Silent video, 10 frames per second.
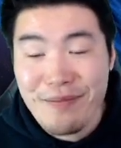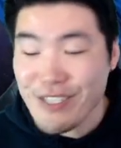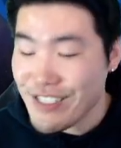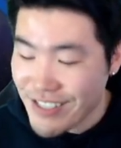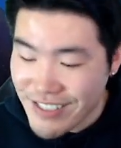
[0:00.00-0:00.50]
and
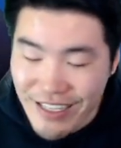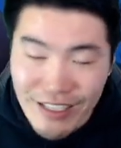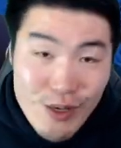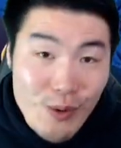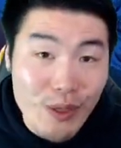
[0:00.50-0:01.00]
she's just getting
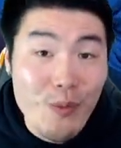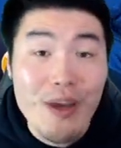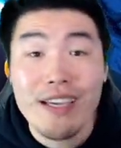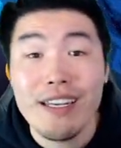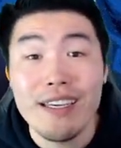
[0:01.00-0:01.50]
a Dokkan
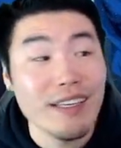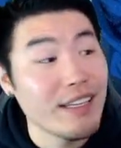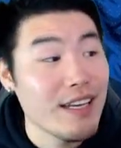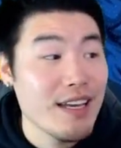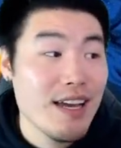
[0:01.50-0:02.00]
awakening,
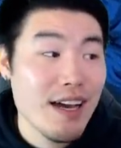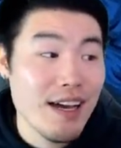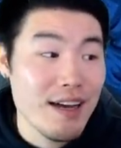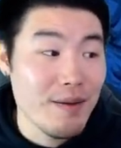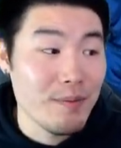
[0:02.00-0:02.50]

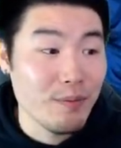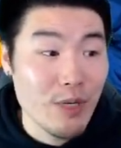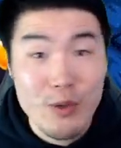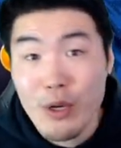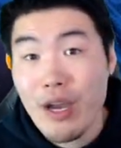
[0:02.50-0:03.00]
um,
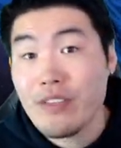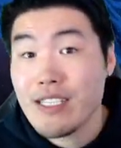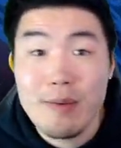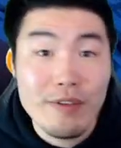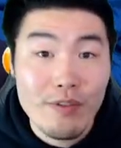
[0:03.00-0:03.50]
which we don't have to
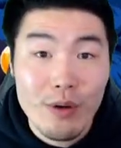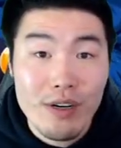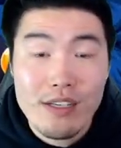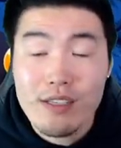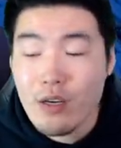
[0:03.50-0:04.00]
summon
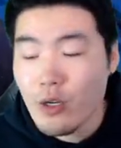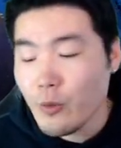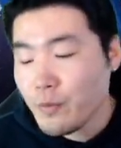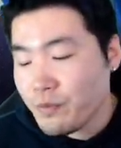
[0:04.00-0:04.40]
for. So